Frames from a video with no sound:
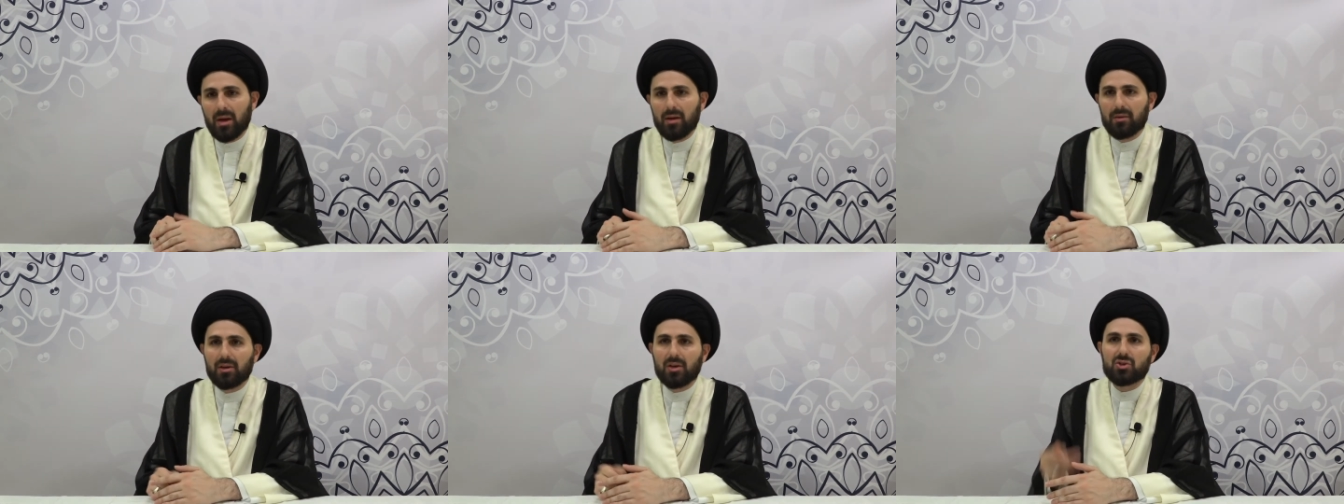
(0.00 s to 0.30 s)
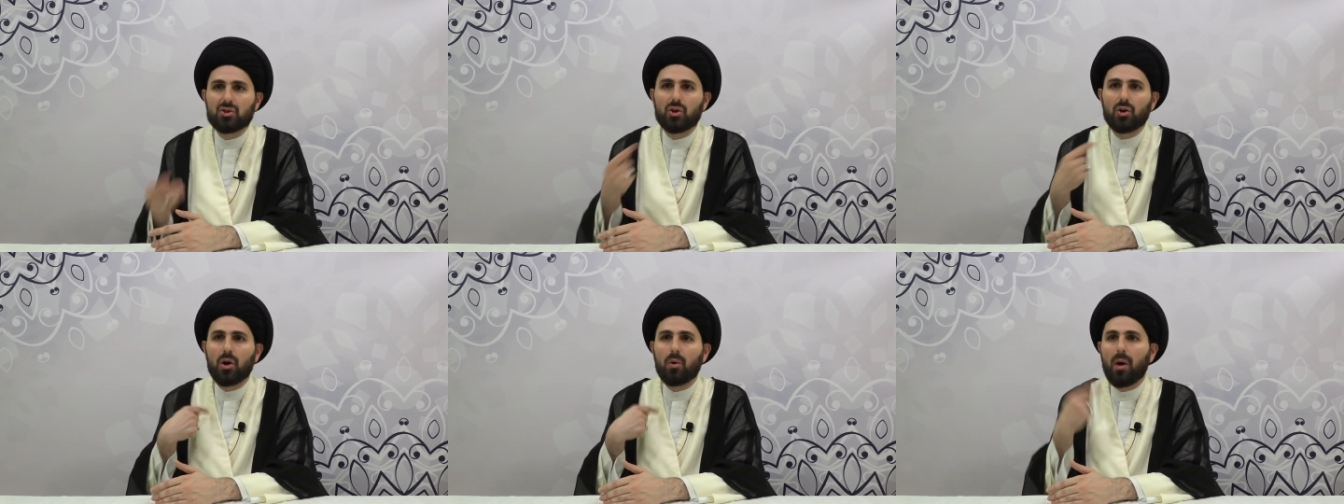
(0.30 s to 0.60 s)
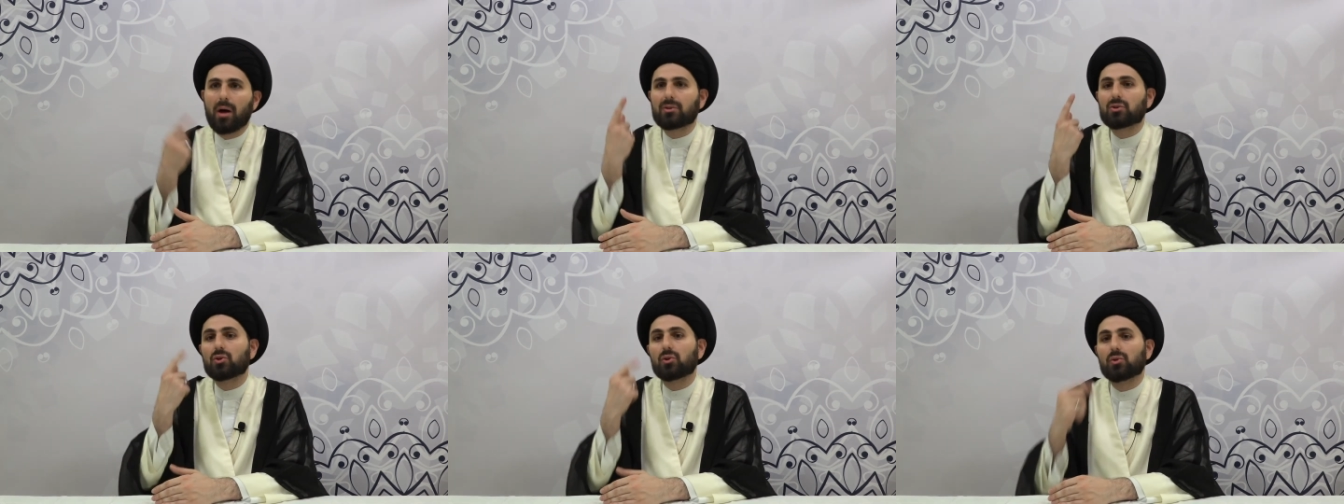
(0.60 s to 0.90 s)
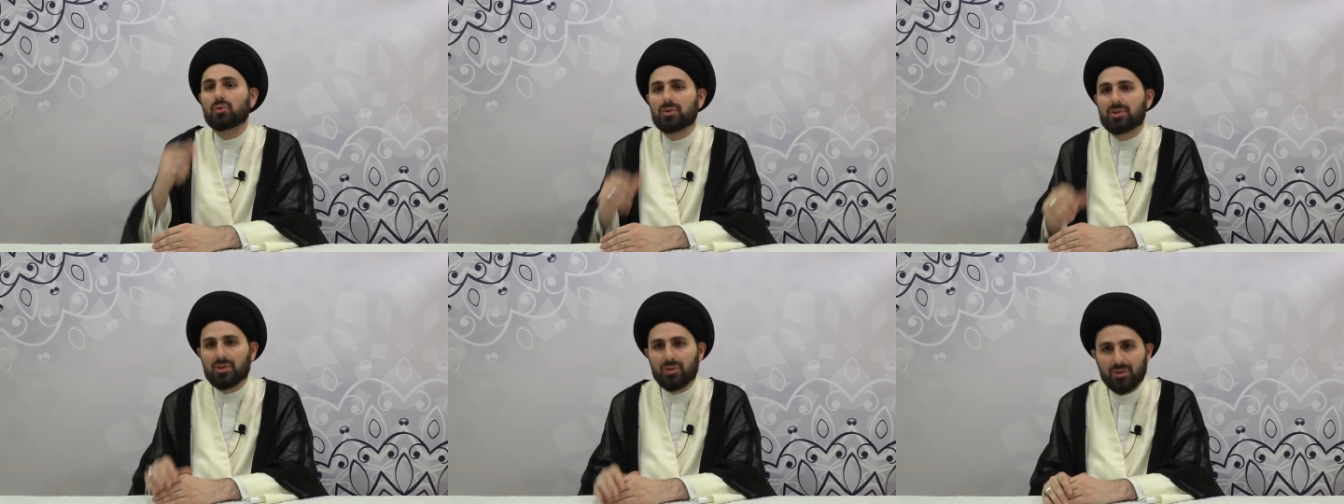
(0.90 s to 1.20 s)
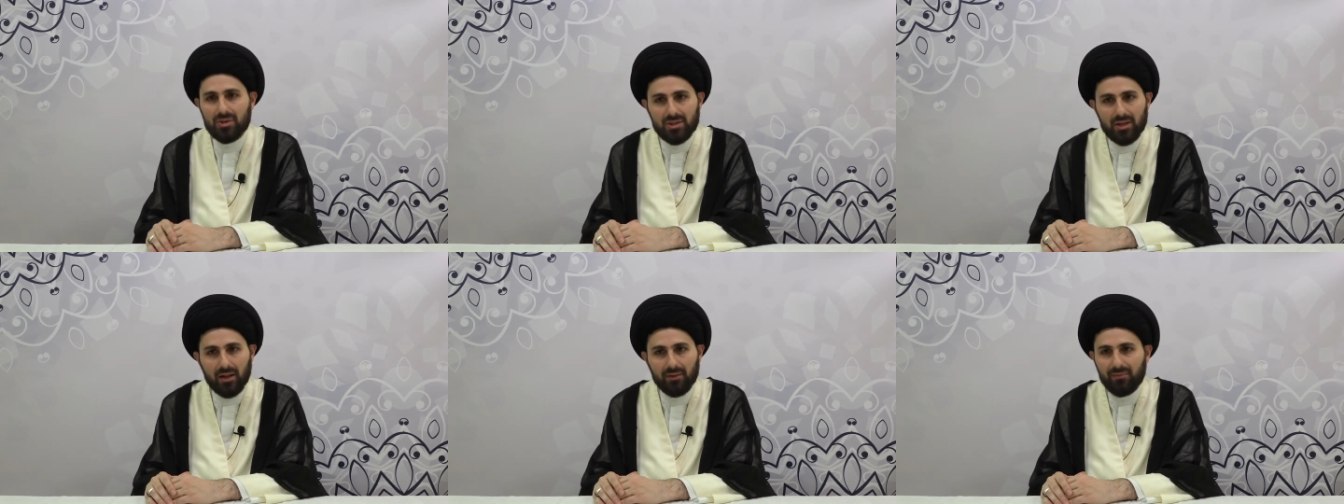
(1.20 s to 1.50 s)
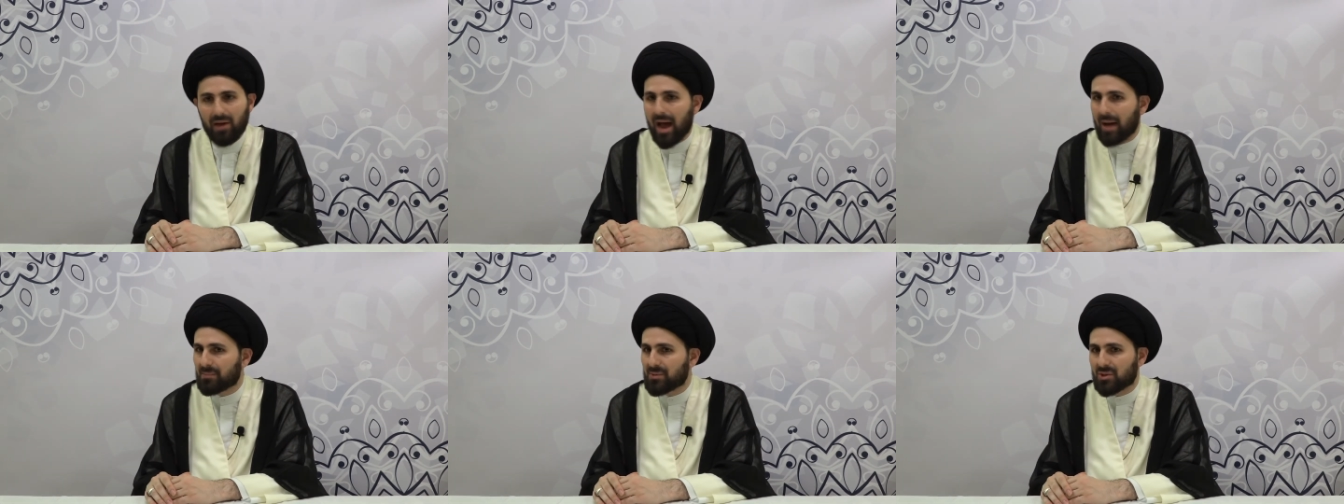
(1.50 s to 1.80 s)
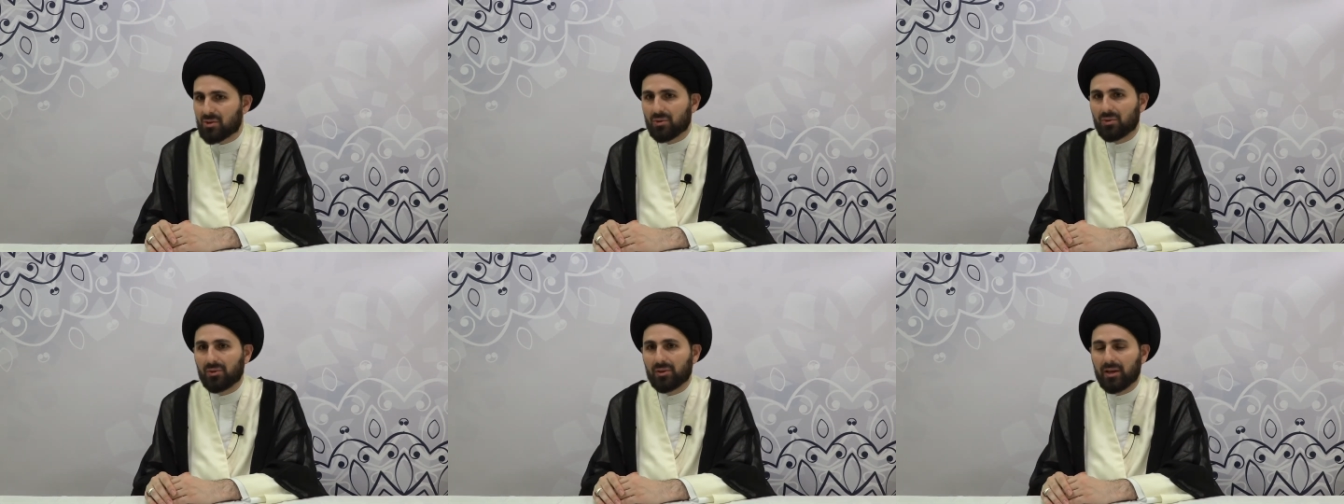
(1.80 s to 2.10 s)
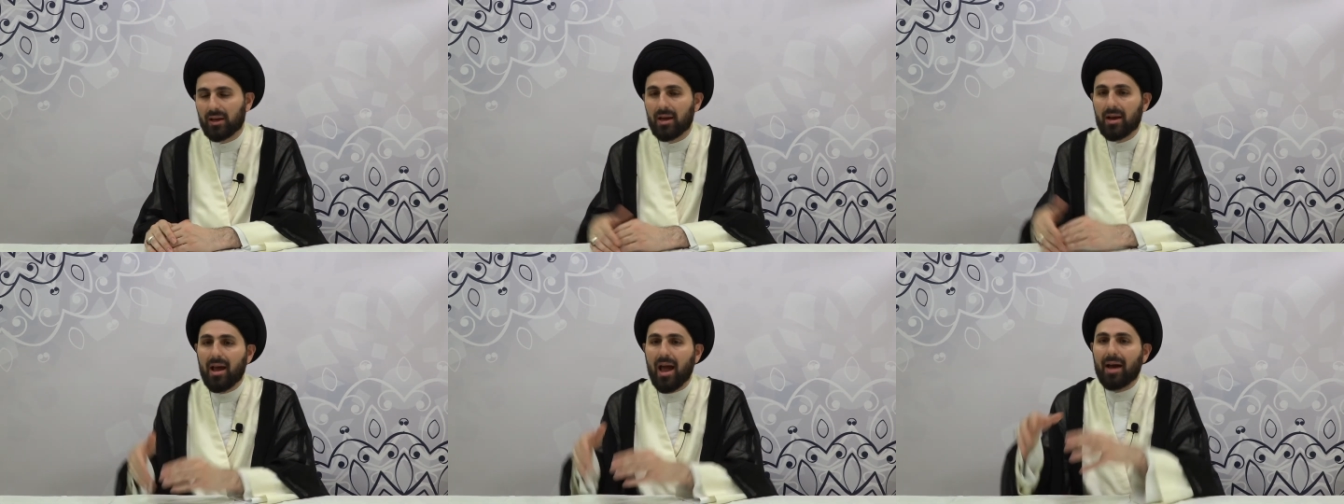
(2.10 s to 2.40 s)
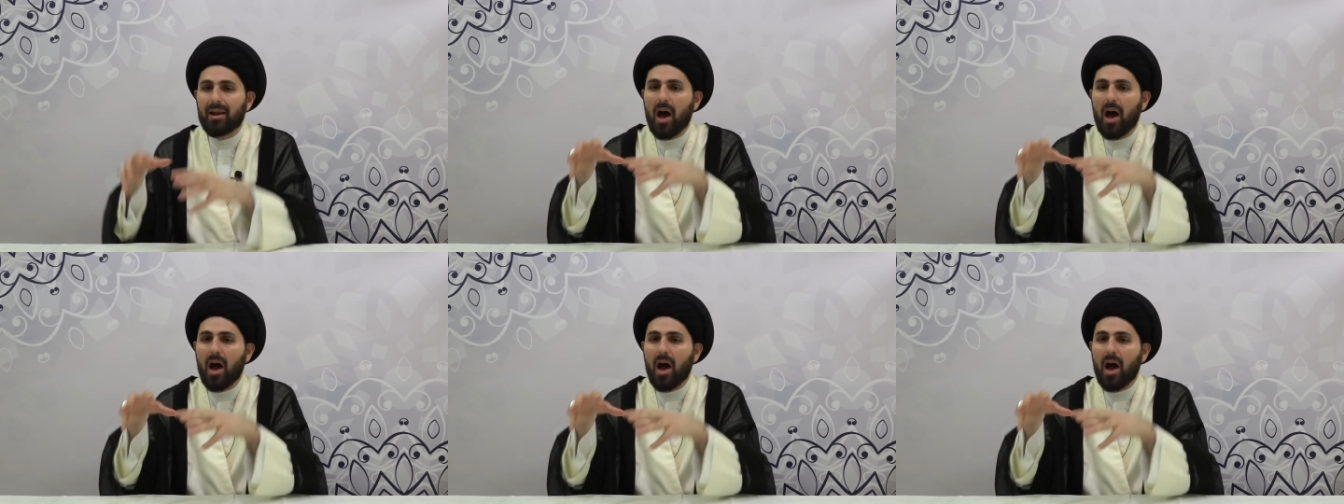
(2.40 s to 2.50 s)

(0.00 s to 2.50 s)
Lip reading: Because you don't want to lose yourself, absolutely. And